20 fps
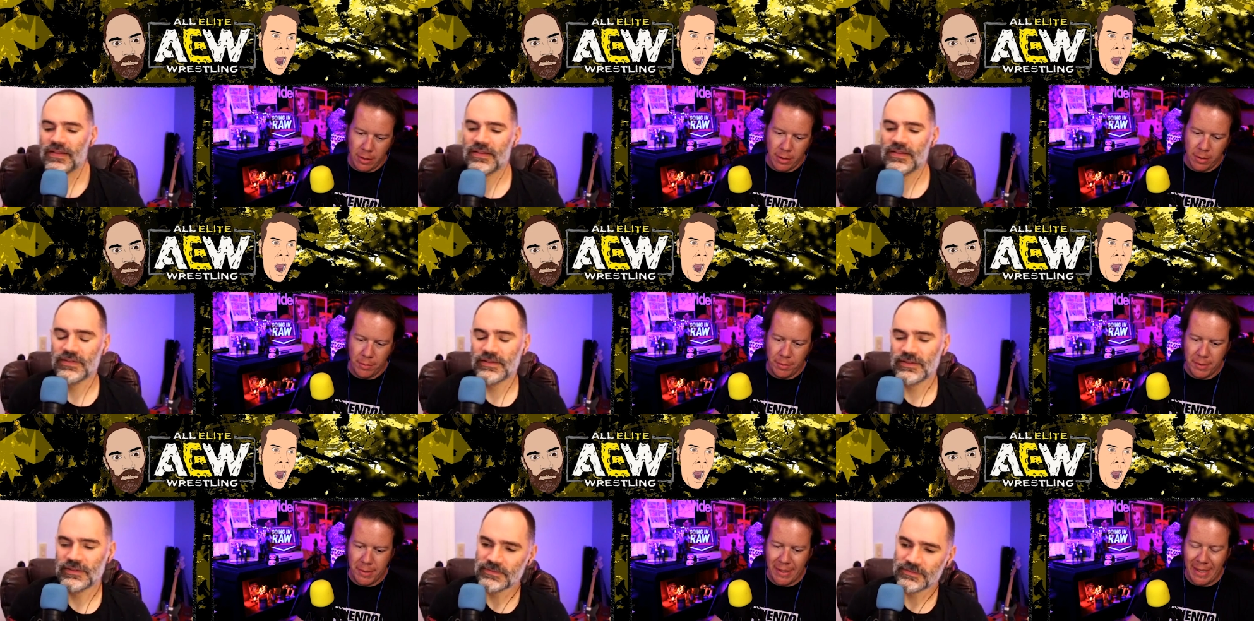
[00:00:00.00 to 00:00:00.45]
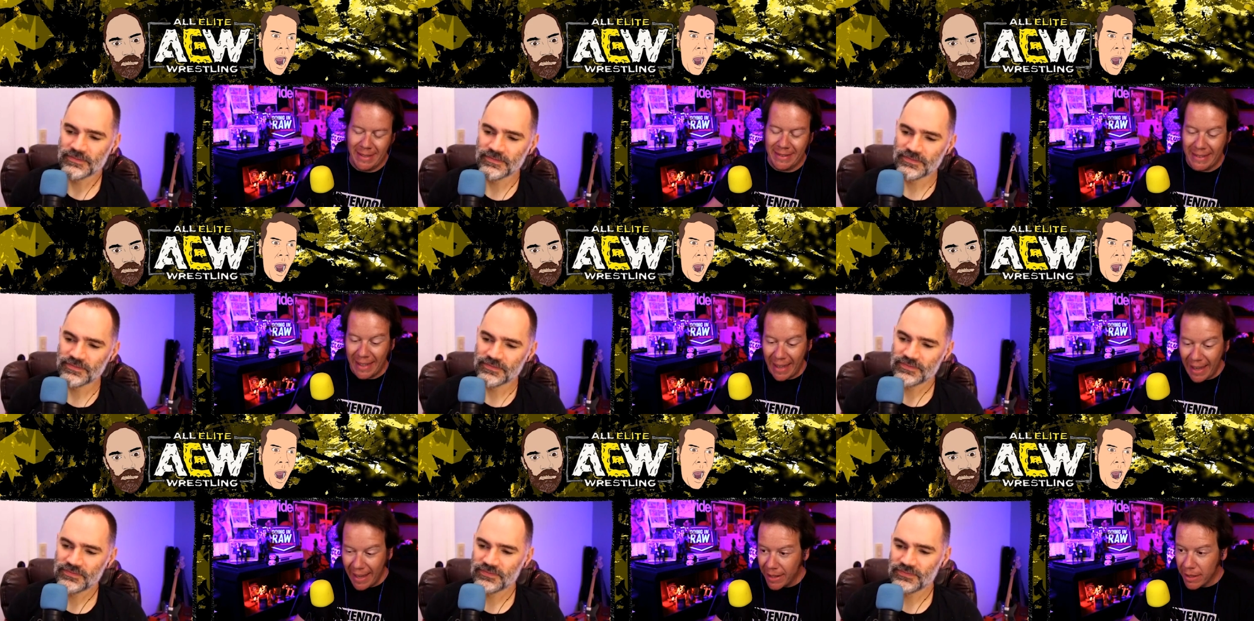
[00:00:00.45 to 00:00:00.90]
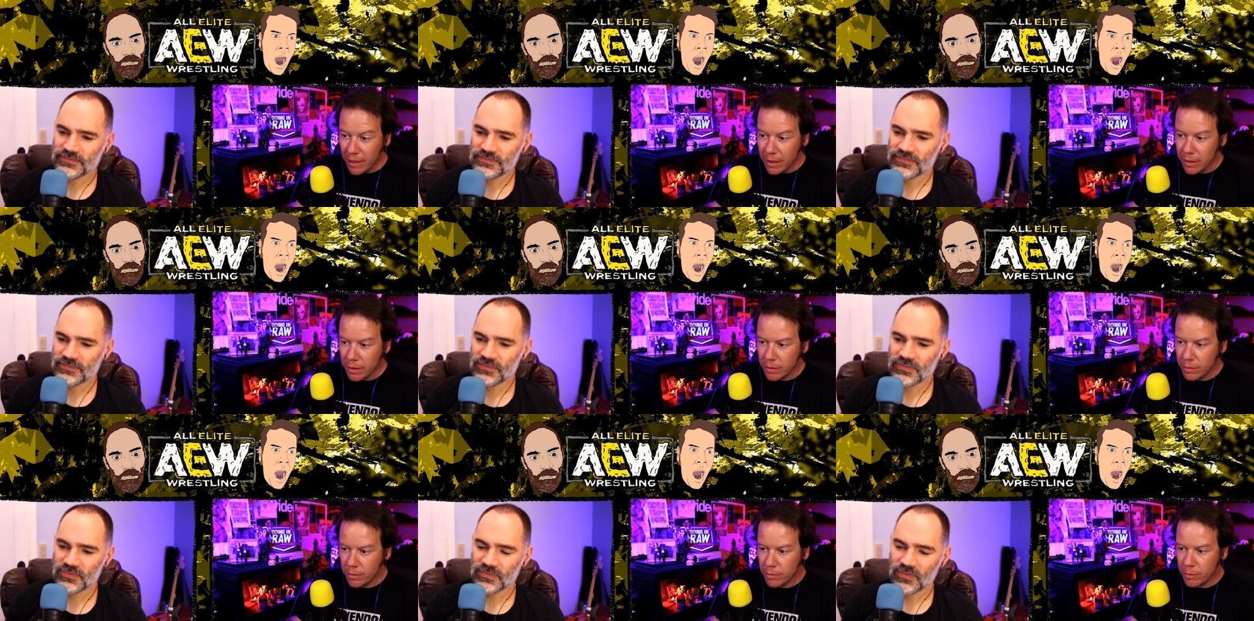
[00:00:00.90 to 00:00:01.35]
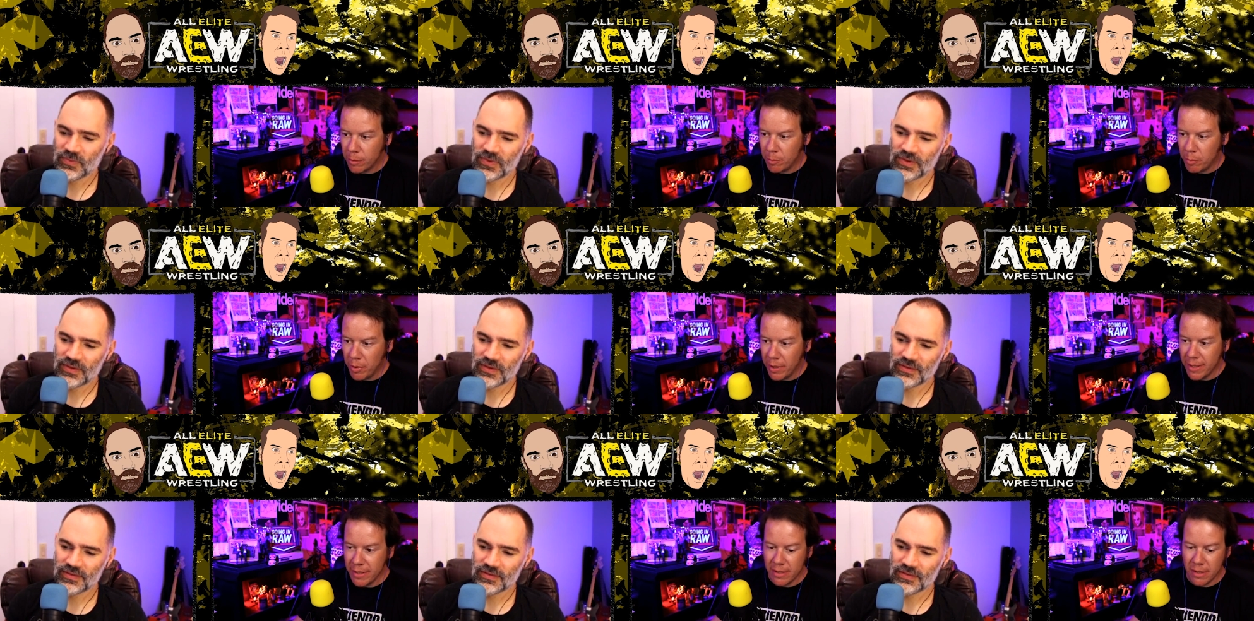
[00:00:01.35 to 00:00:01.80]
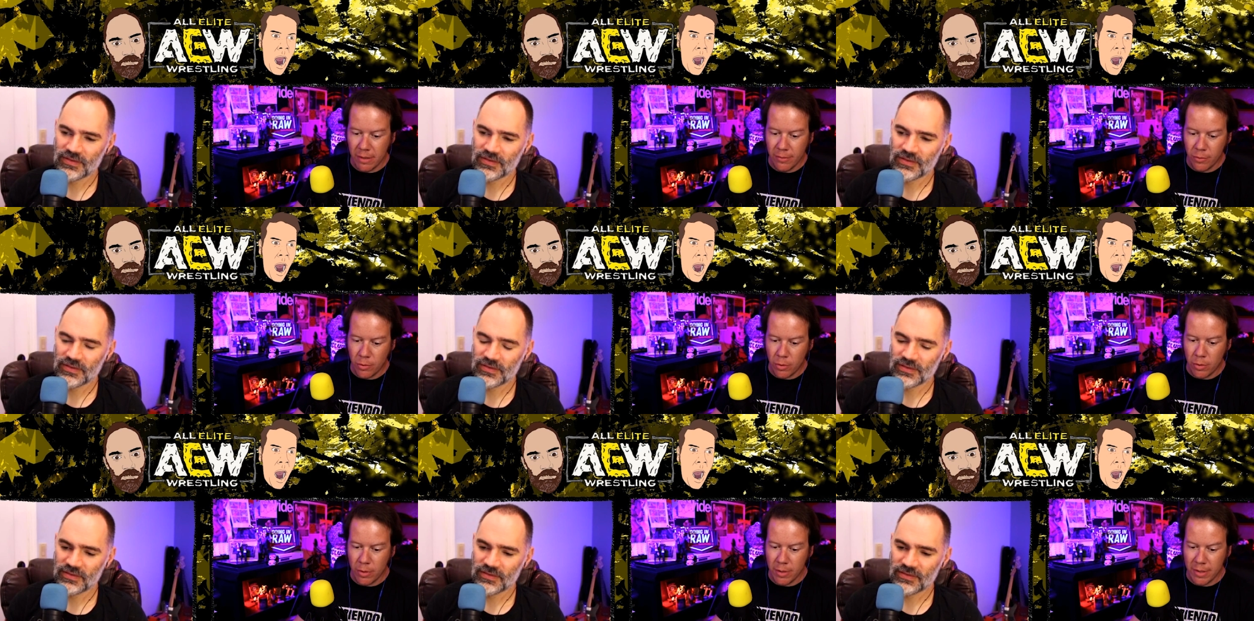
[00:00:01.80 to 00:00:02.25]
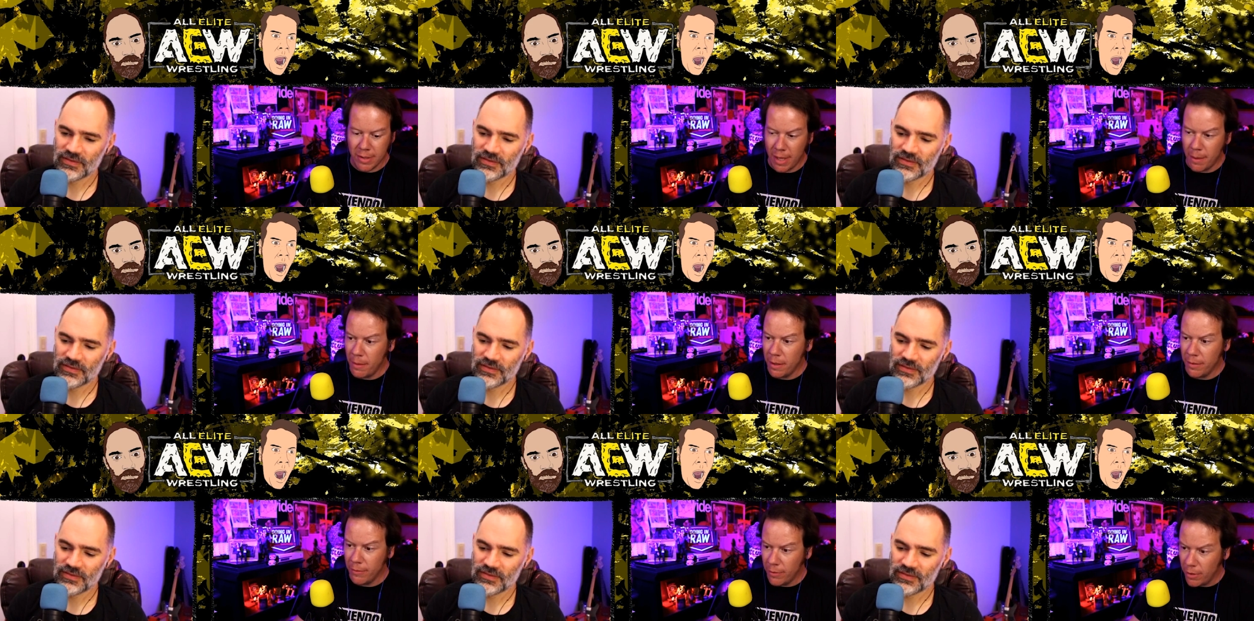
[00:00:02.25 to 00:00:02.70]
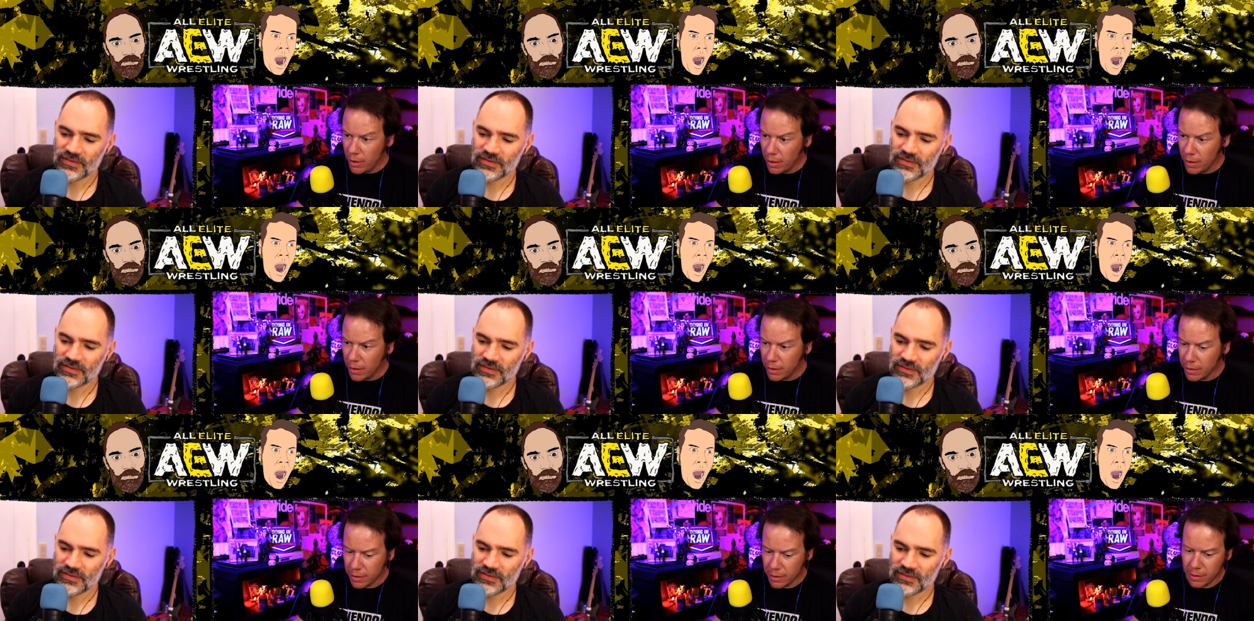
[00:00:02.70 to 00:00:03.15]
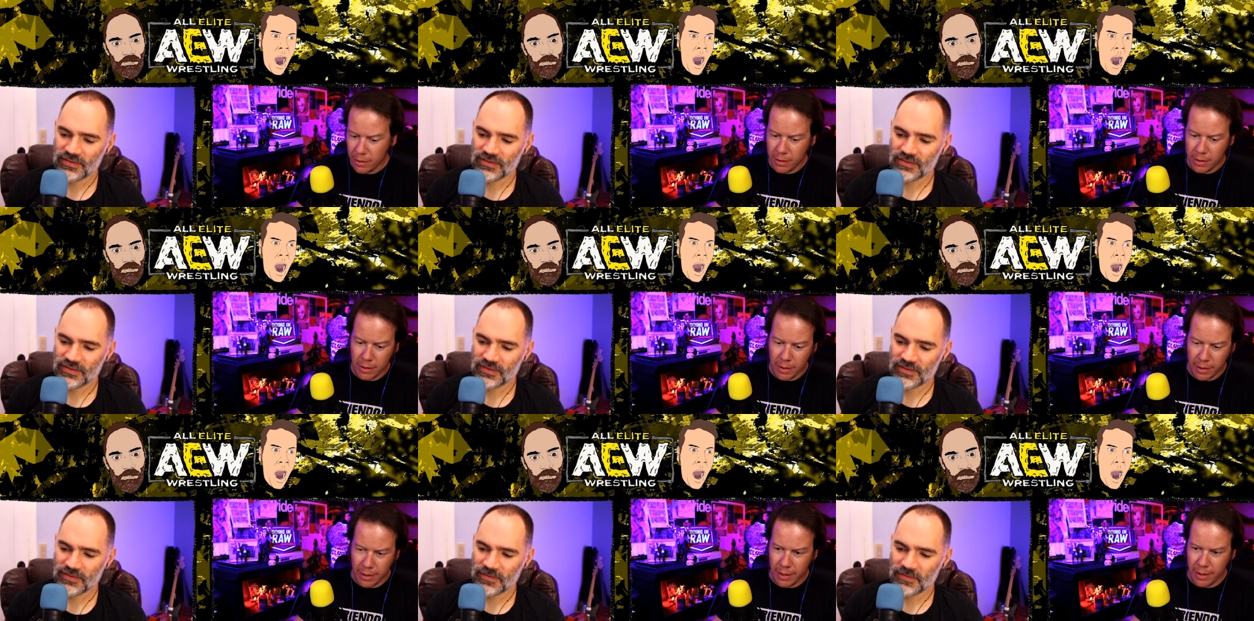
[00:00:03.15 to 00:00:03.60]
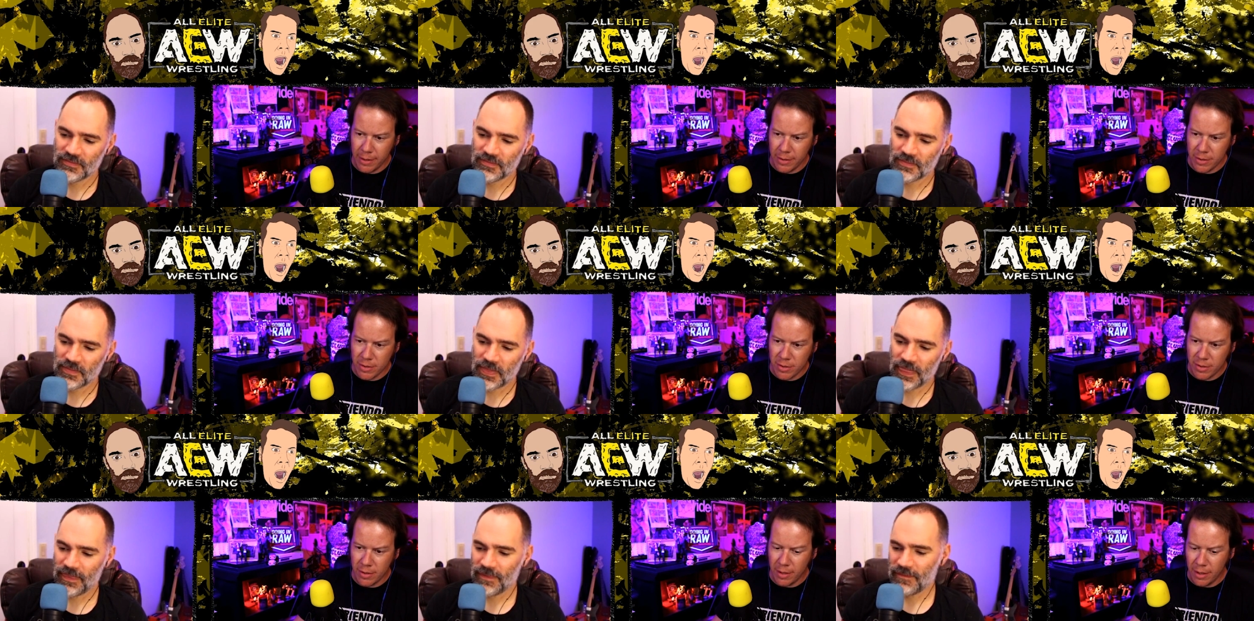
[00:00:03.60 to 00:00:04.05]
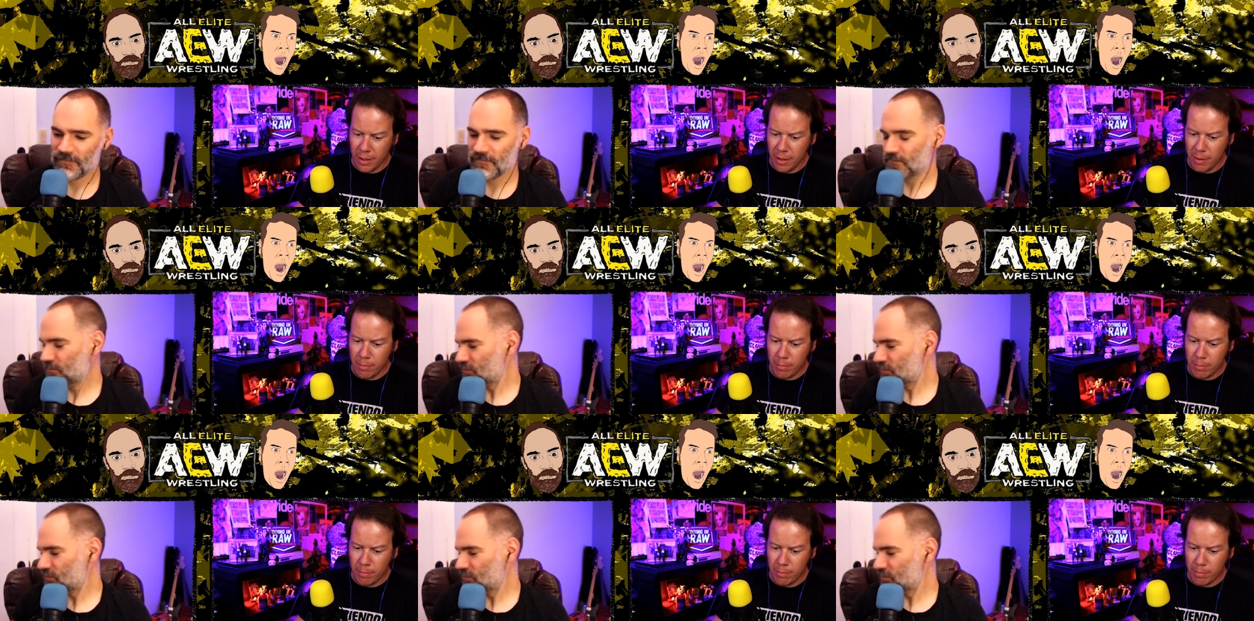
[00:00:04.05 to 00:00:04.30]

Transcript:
Speaker 1: It was Santana replacing, of course, Sammy Guevara against uh,